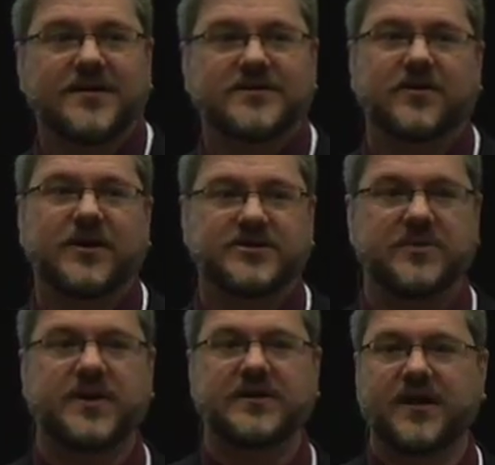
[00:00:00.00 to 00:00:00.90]
So I
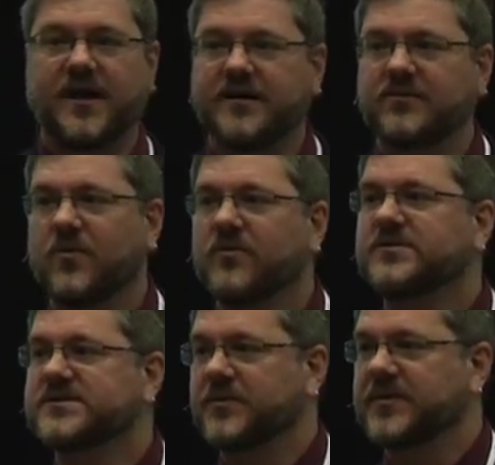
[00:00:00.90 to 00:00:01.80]
jump online, order
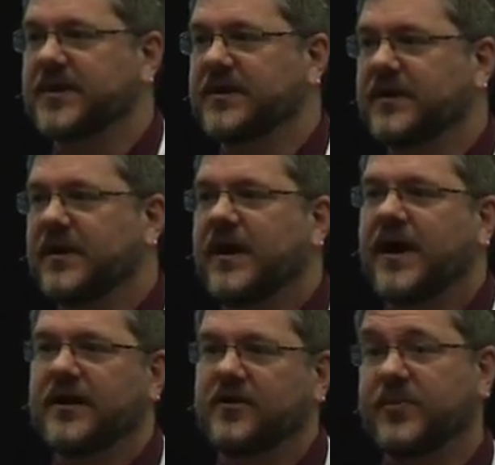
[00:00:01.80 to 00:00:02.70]
something,
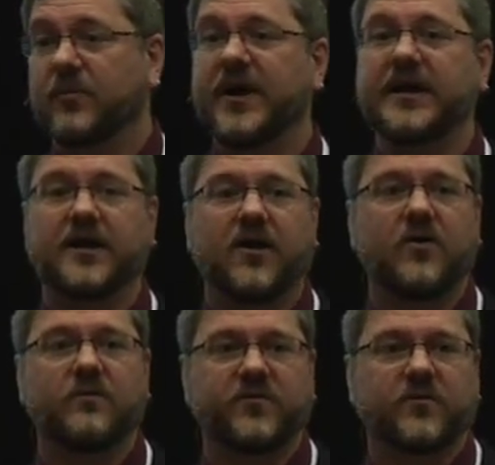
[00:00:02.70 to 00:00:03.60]
and it'll be waiting at
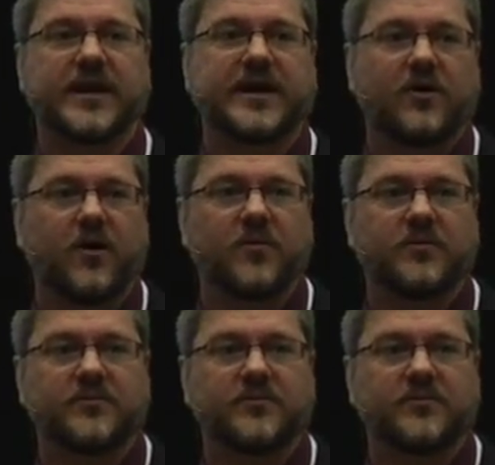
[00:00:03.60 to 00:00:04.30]
home for when I get home.